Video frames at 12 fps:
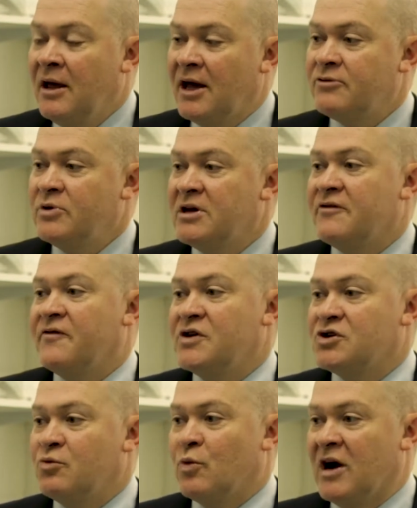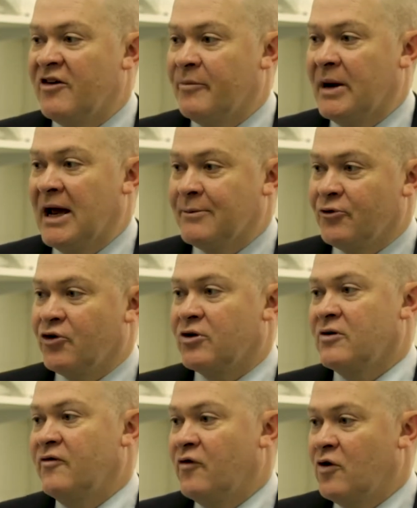and a really efficient way of being able to
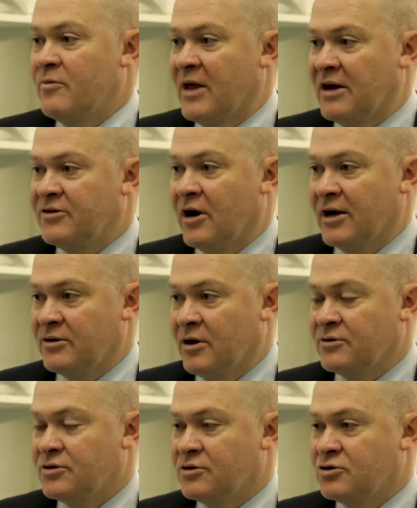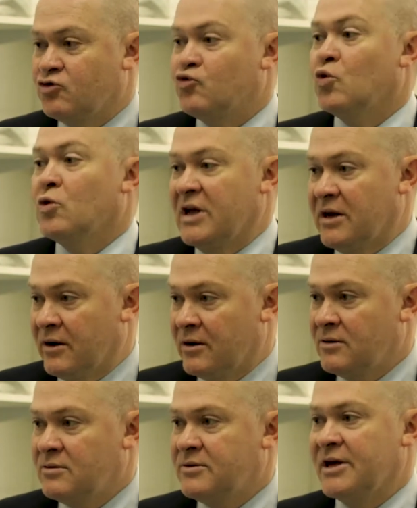confirm that diagnosis and rule in
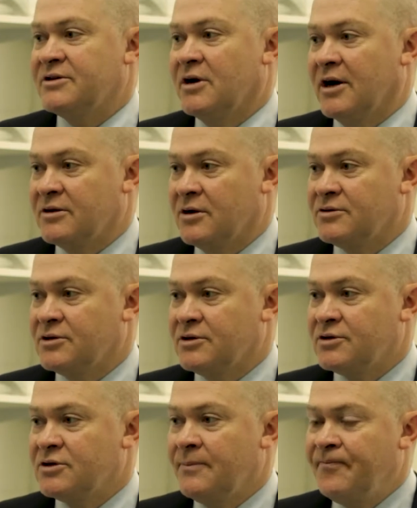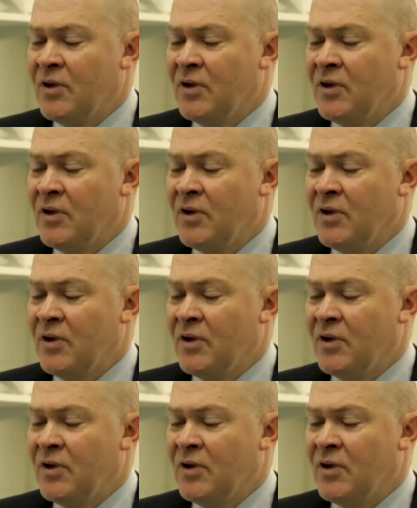that diagnosis.